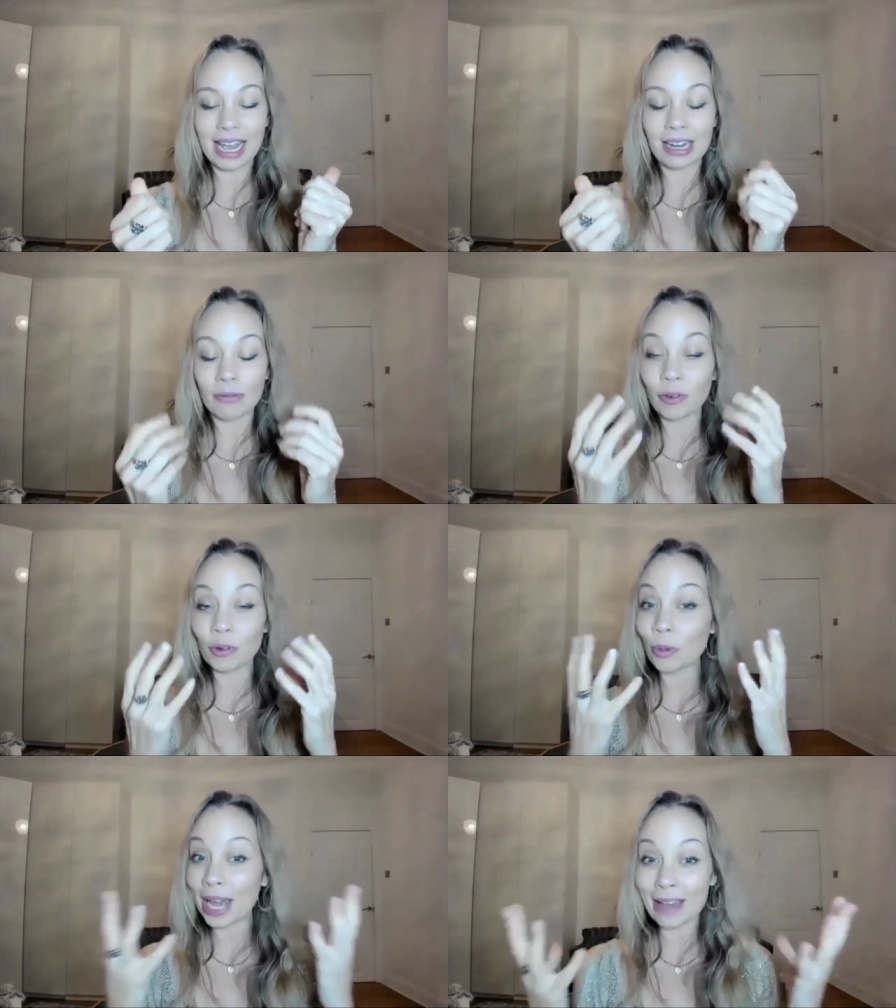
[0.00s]
And
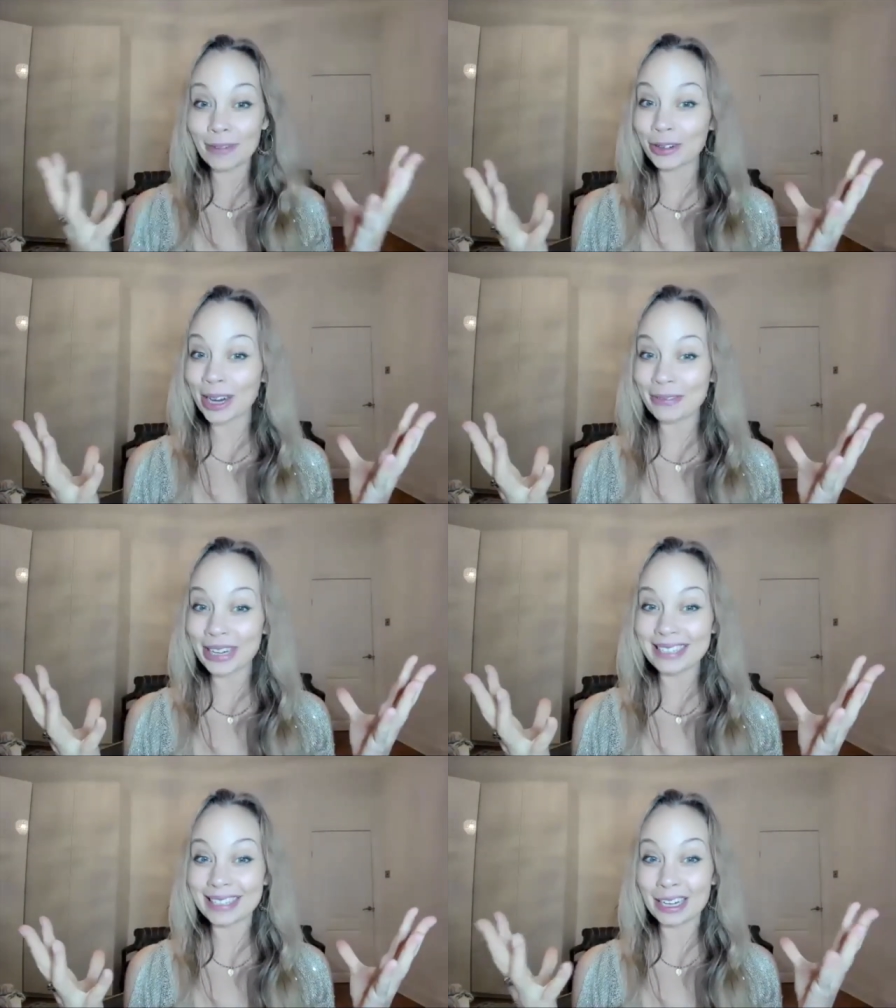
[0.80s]
for whatever great
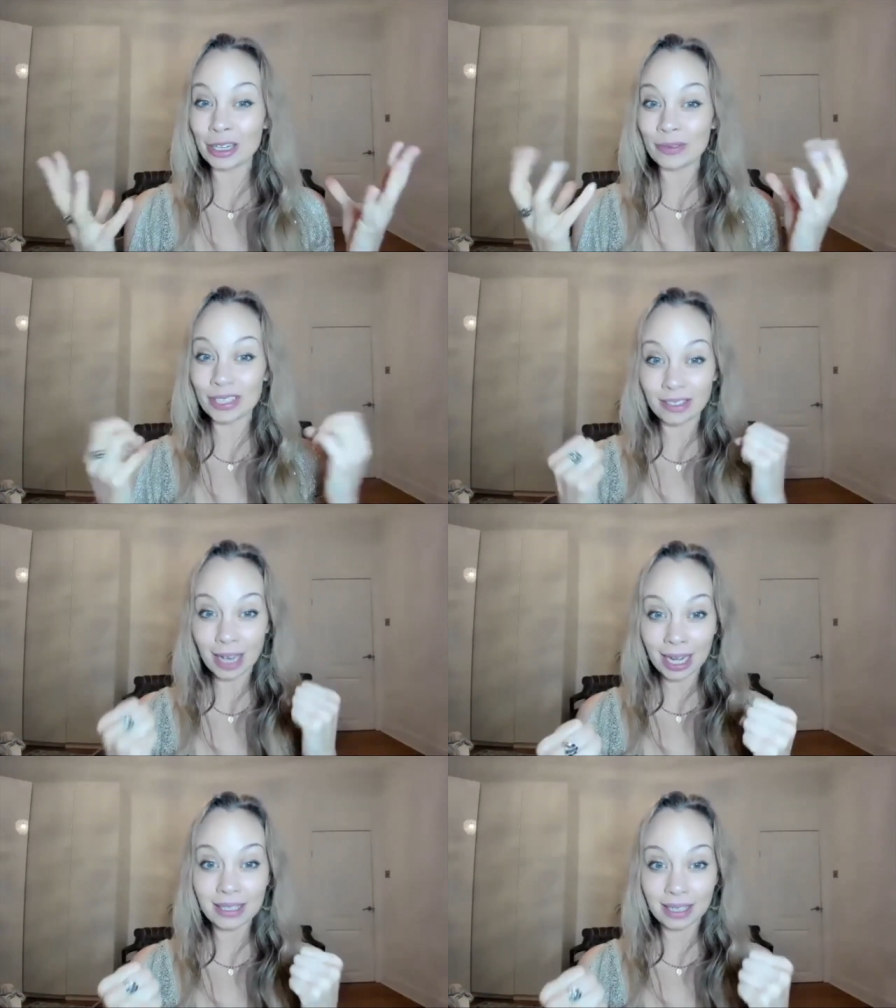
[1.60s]
reason, you've
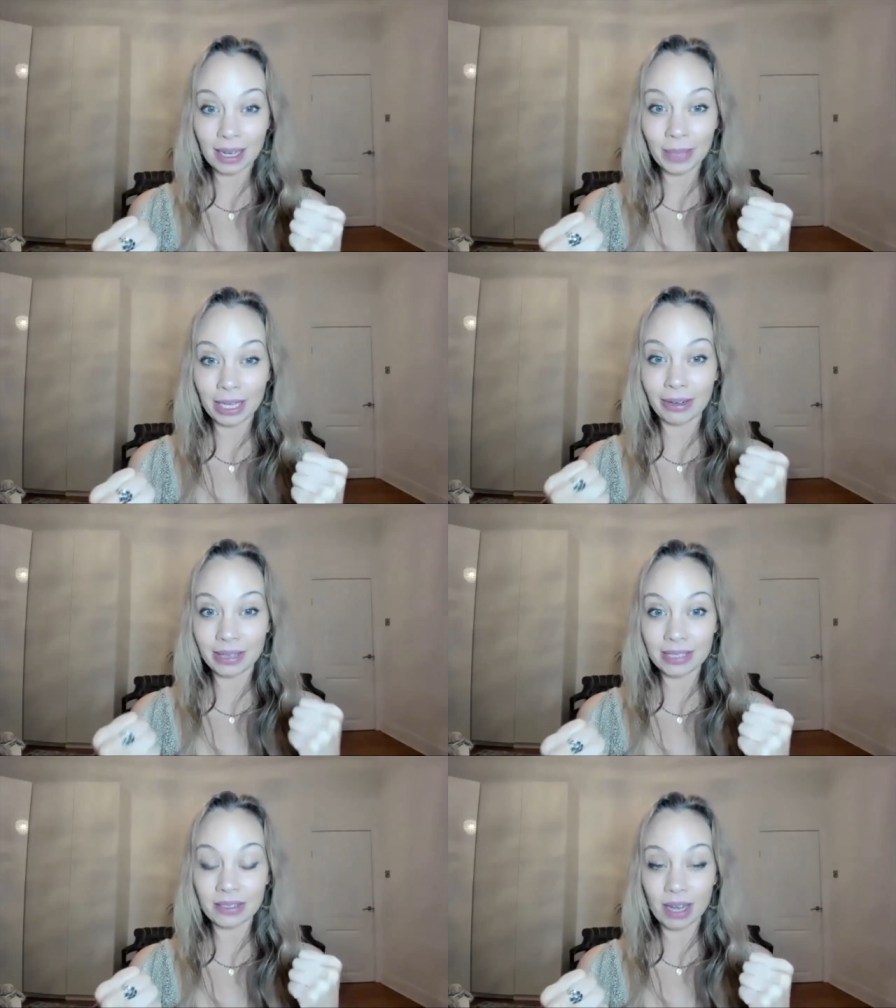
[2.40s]
decided to come here
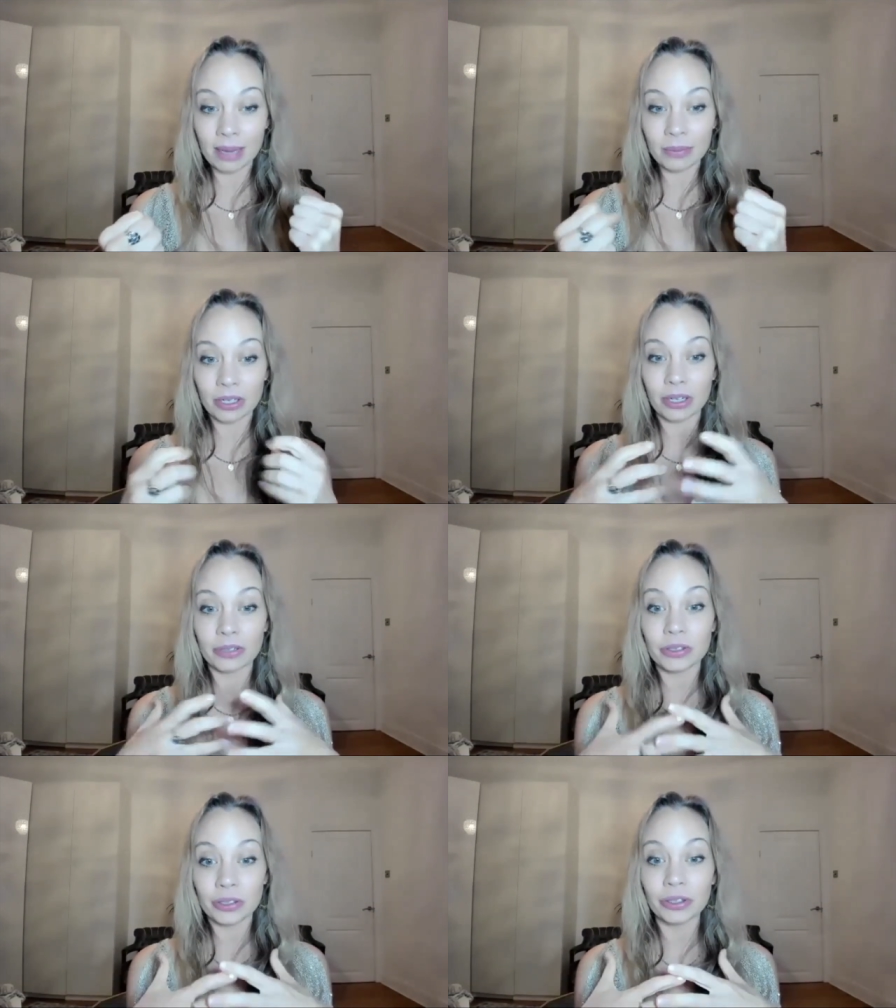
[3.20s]
in this time
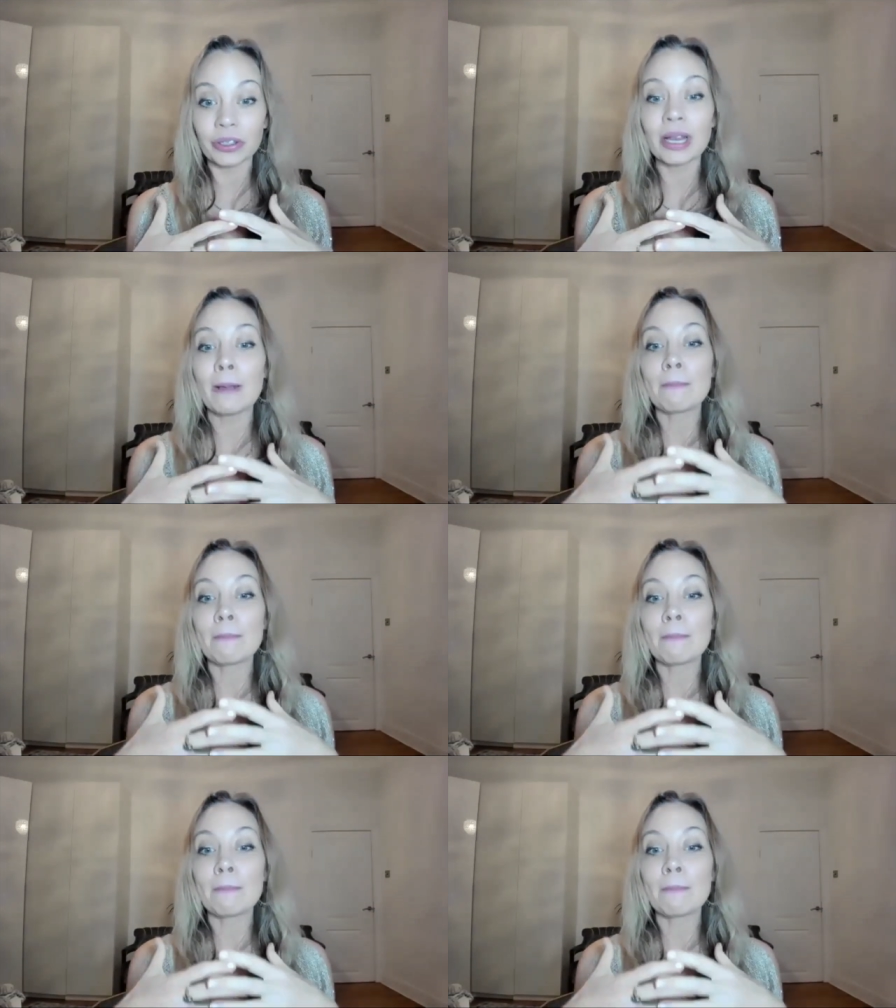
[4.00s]
zone to